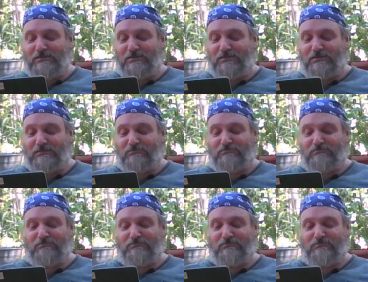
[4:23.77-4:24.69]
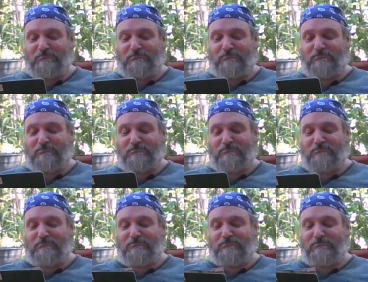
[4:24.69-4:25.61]

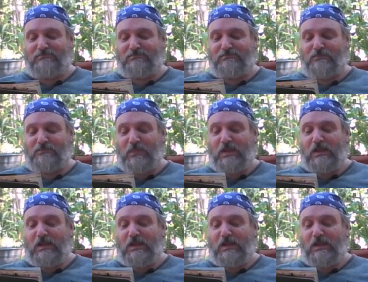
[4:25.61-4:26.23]
[no speech]